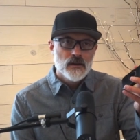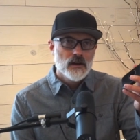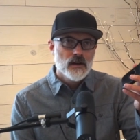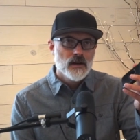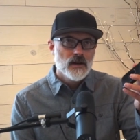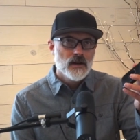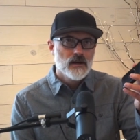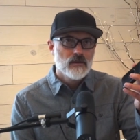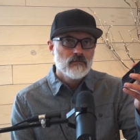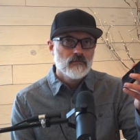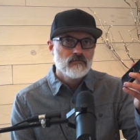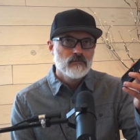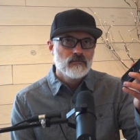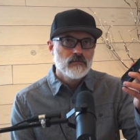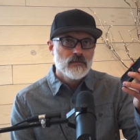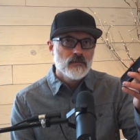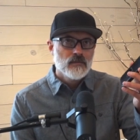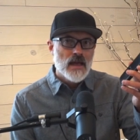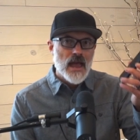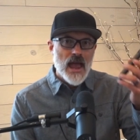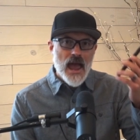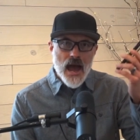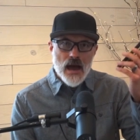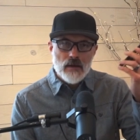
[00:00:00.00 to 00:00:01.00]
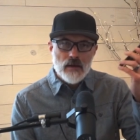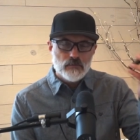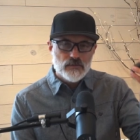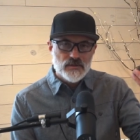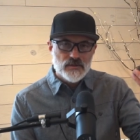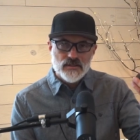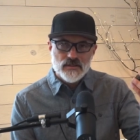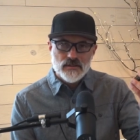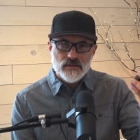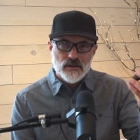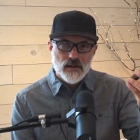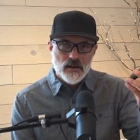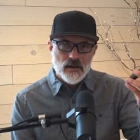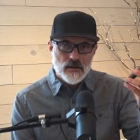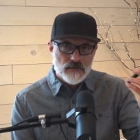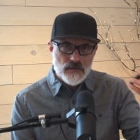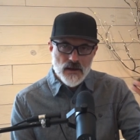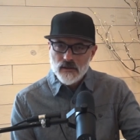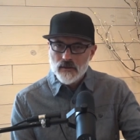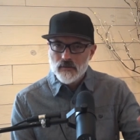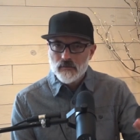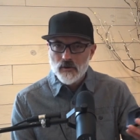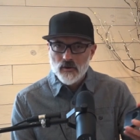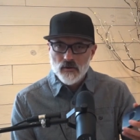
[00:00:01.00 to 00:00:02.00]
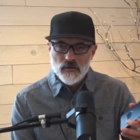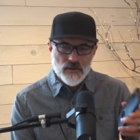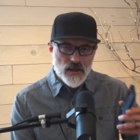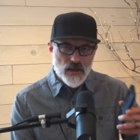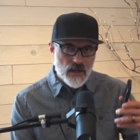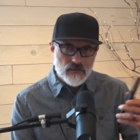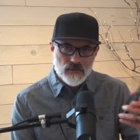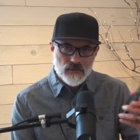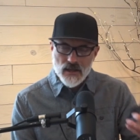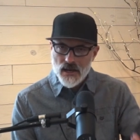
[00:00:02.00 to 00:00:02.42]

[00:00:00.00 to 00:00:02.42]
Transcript: um, apps available that,